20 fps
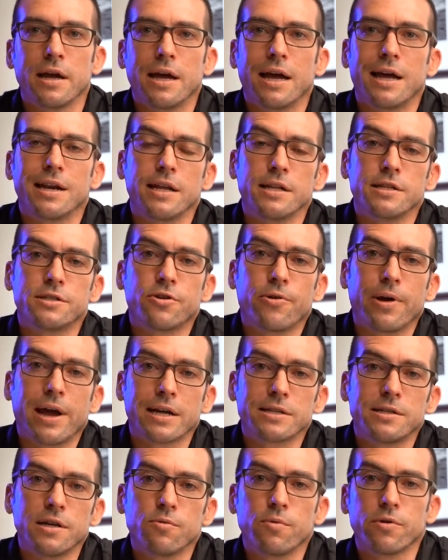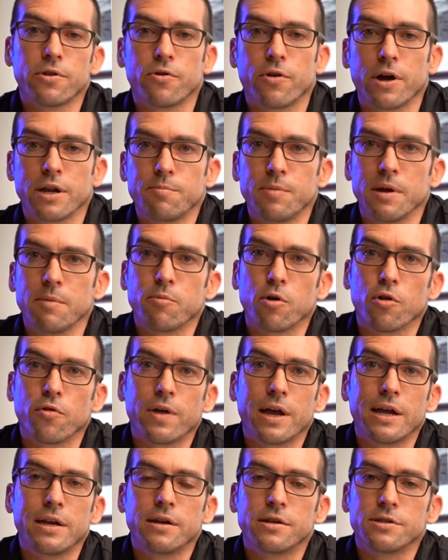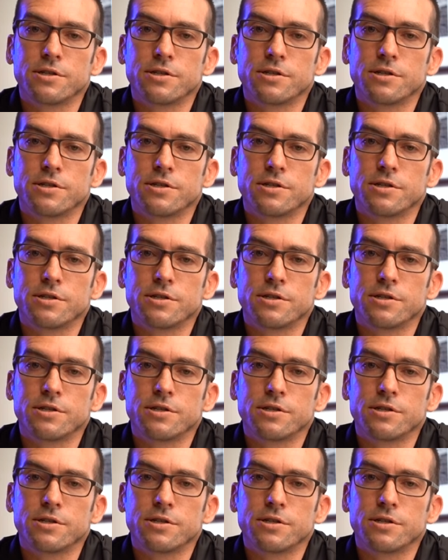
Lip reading: and interacting with the right people. They